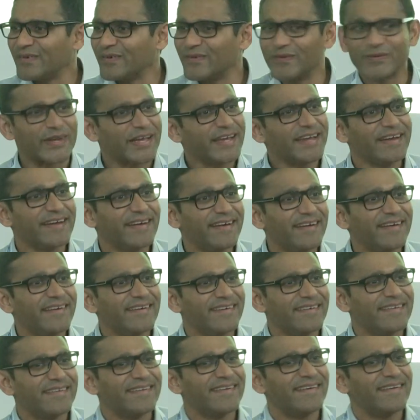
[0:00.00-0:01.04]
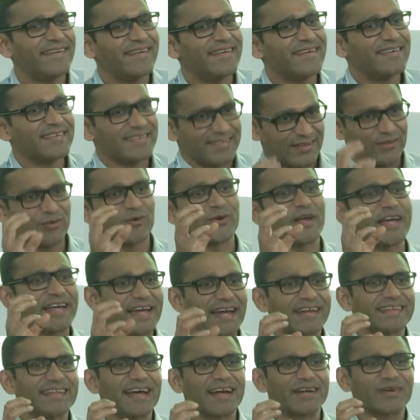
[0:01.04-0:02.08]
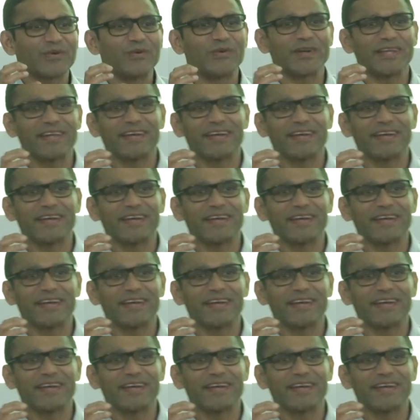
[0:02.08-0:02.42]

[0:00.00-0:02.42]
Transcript: Okay, looking at that node